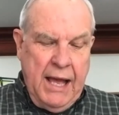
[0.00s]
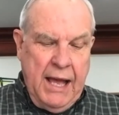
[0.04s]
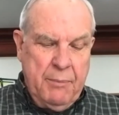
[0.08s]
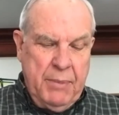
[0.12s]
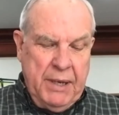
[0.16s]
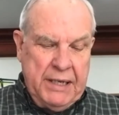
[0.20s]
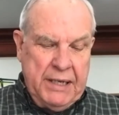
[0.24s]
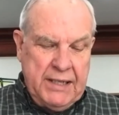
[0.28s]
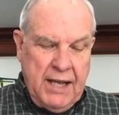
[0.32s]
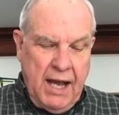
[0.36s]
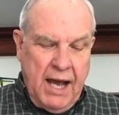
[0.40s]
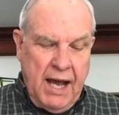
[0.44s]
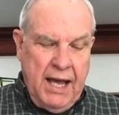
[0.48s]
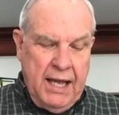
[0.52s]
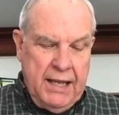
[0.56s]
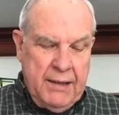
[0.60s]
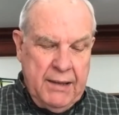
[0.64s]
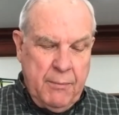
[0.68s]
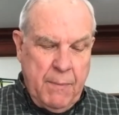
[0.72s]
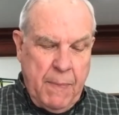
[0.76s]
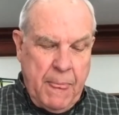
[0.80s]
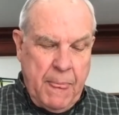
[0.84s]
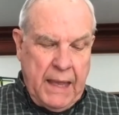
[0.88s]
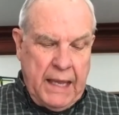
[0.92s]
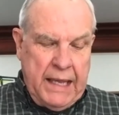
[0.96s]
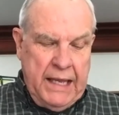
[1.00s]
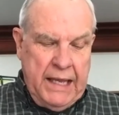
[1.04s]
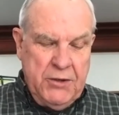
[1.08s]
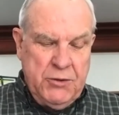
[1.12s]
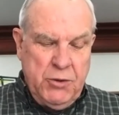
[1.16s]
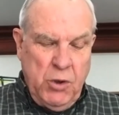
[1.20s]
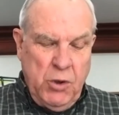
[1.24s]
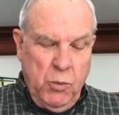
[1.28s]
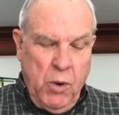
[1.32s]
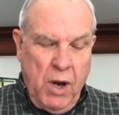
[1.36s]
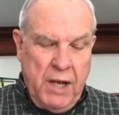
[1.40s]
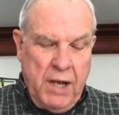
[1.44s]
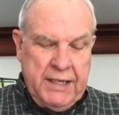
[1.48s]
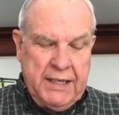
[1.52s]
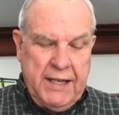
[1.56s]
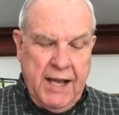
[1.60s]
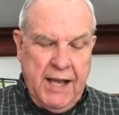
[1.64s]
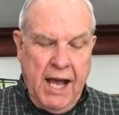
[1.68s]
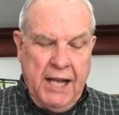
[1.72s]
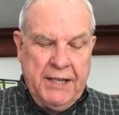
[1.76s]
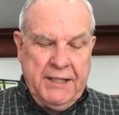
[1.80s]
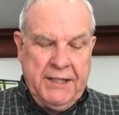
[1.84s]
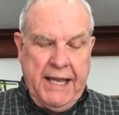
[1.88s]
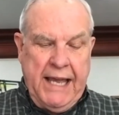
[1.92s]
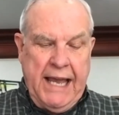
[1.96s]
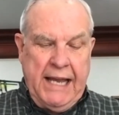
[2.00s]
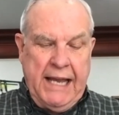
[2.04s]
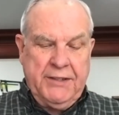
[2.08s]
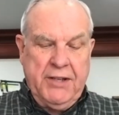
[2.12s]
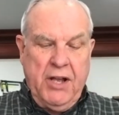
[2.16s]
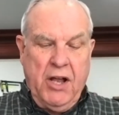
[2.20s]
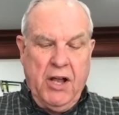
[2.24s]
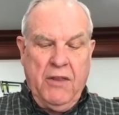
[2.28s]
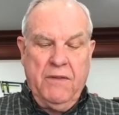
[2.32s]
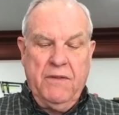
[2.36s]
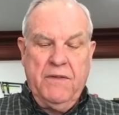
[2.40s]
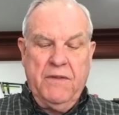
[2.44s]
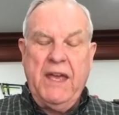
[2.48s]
But God, Israel wanted God to act on